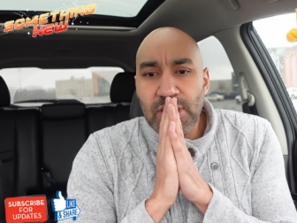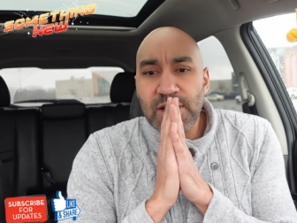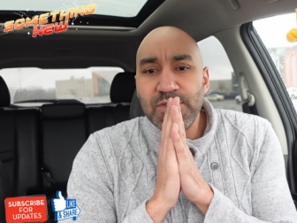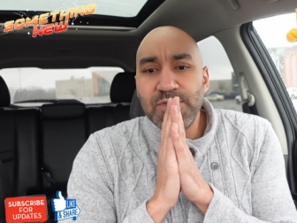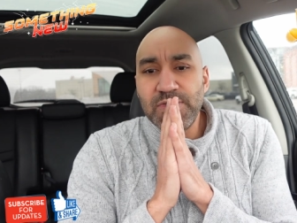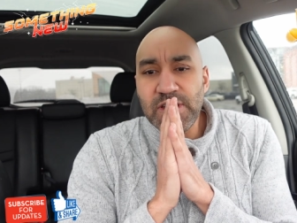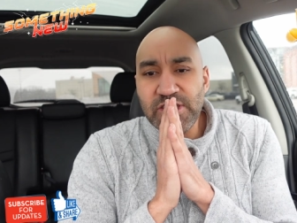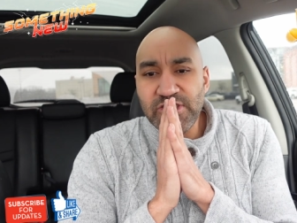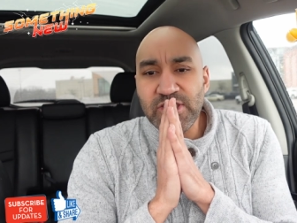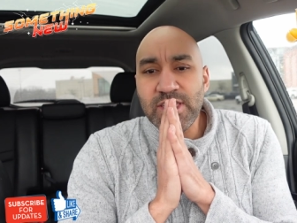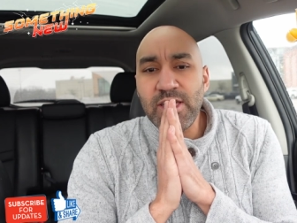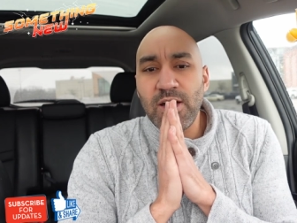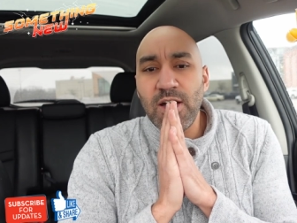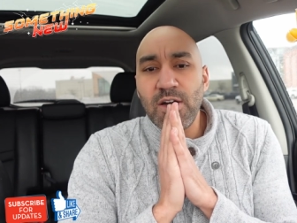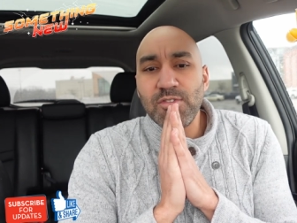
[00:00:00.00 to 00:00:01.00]

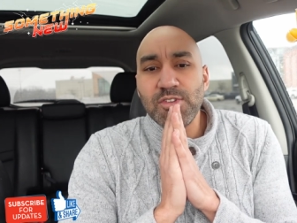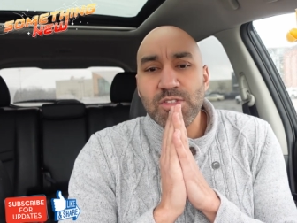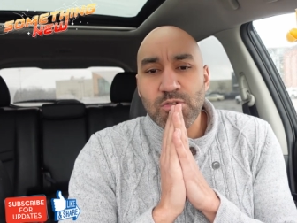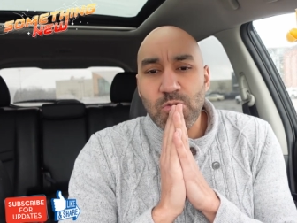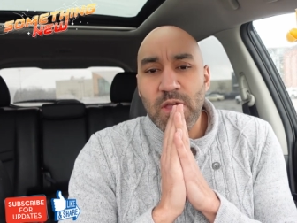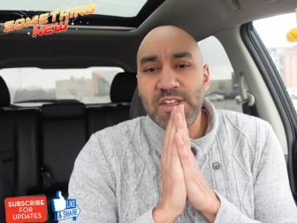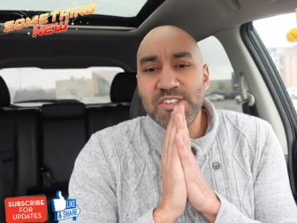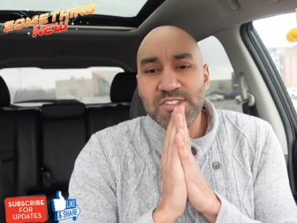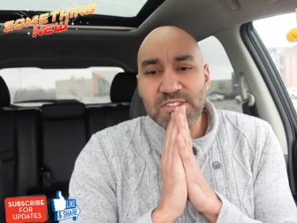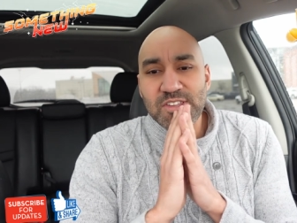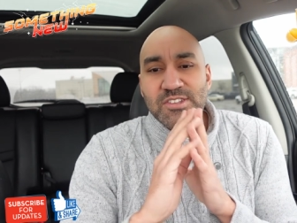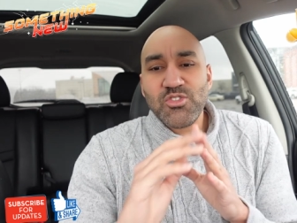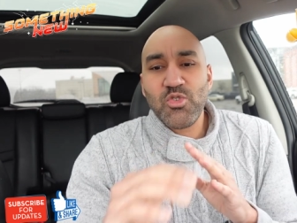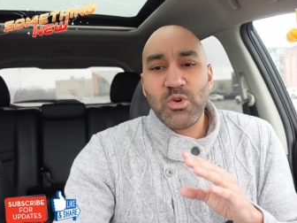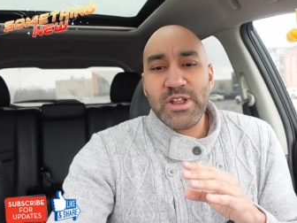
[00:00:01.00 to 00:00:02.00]
officially off to the races
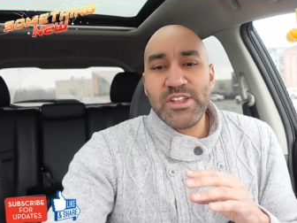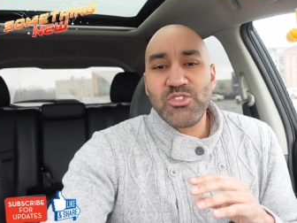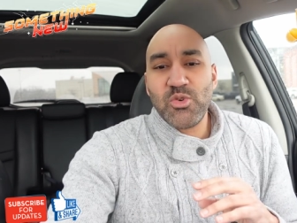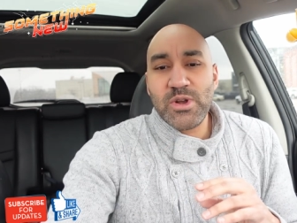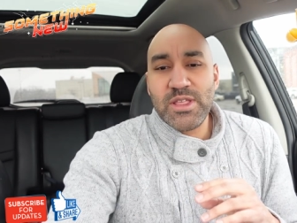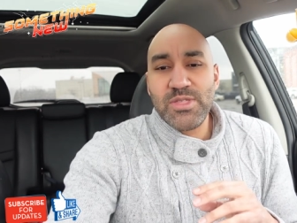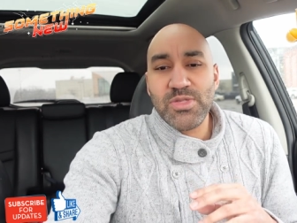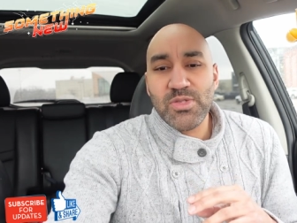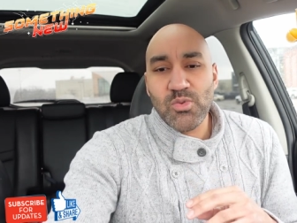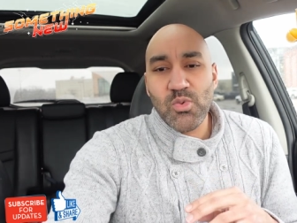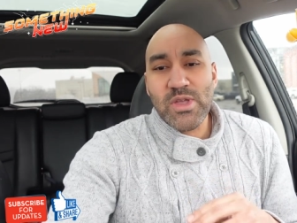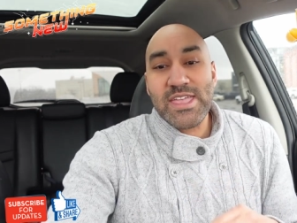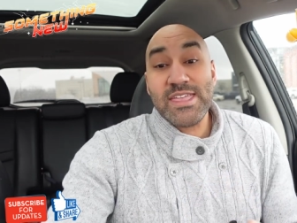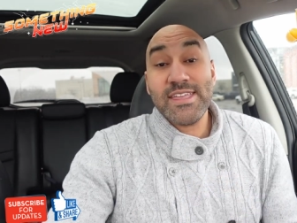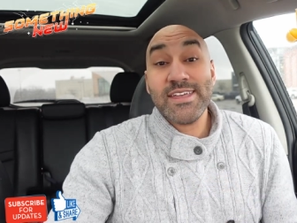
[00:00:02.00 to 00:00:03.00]
in
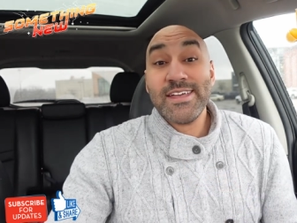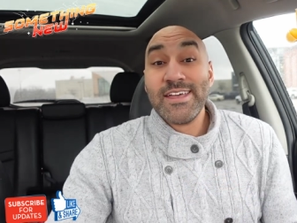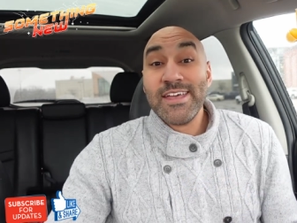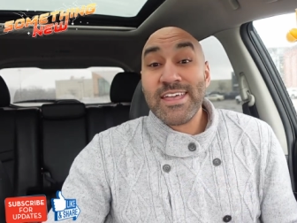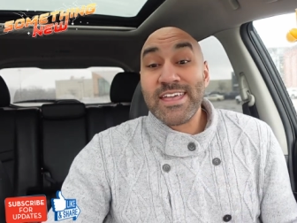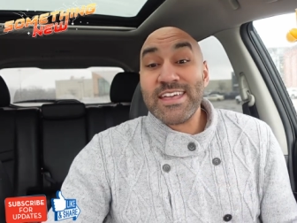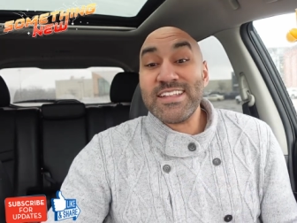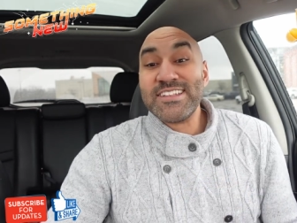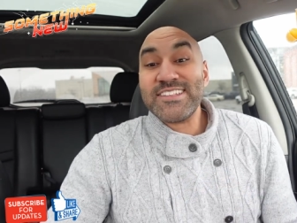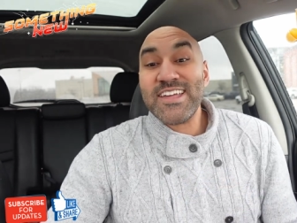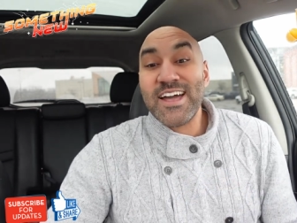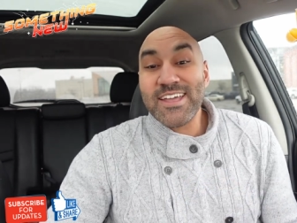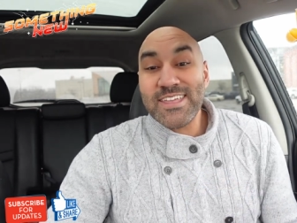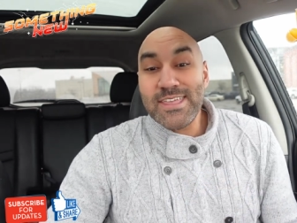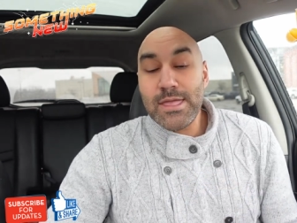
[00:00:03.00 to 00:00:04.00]
2023.
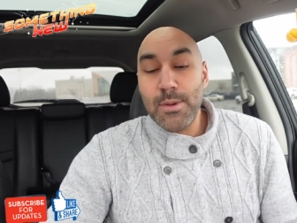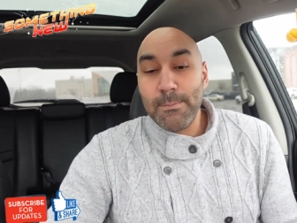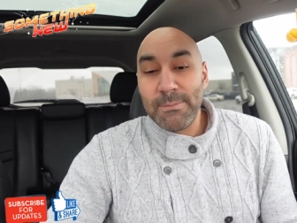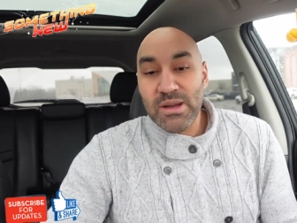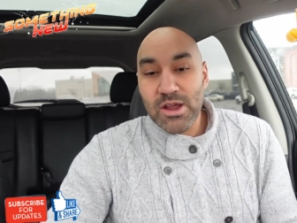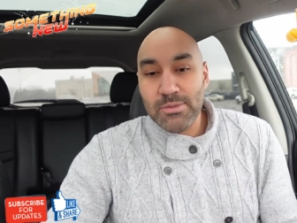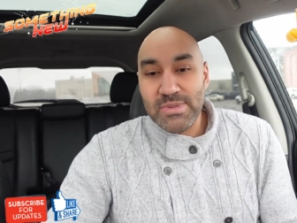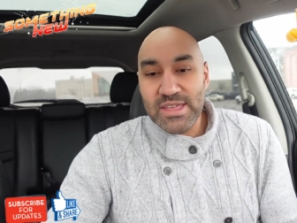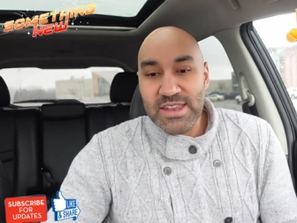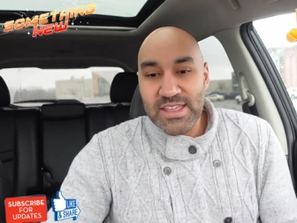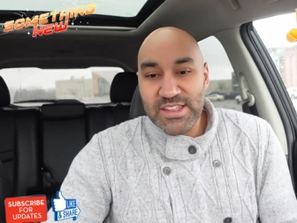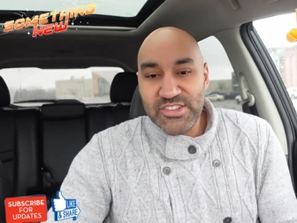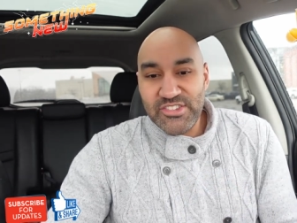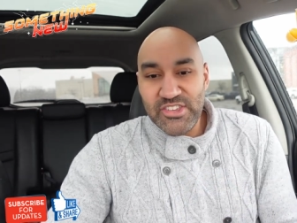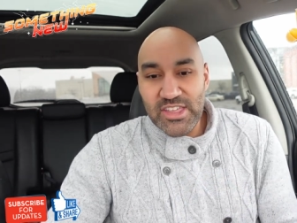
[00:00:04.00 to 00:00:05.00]
Kentucky Bourbon
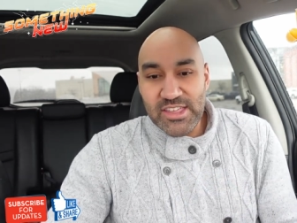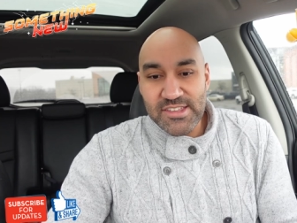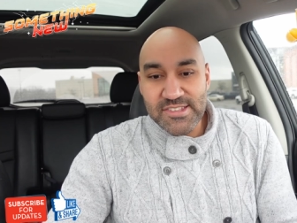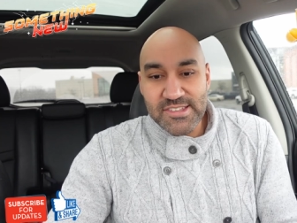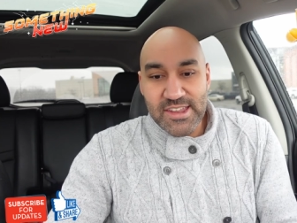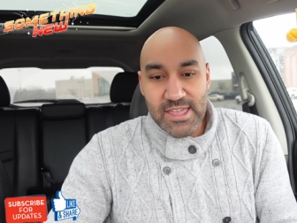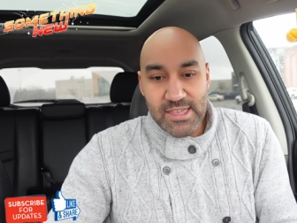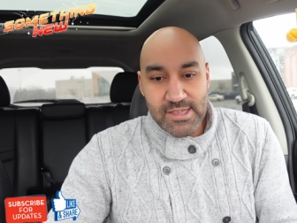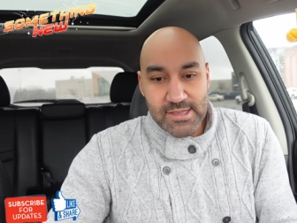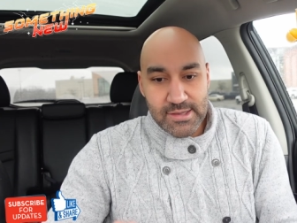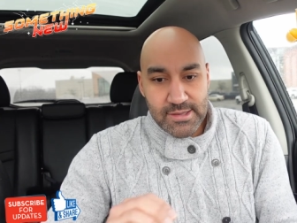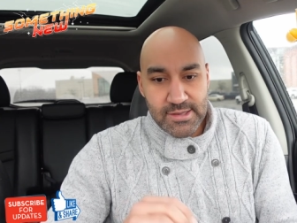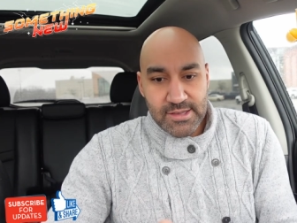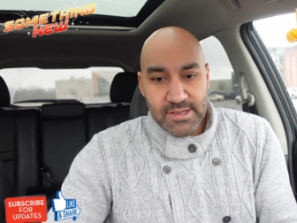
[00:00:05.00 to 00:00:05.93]
Cheesesteak.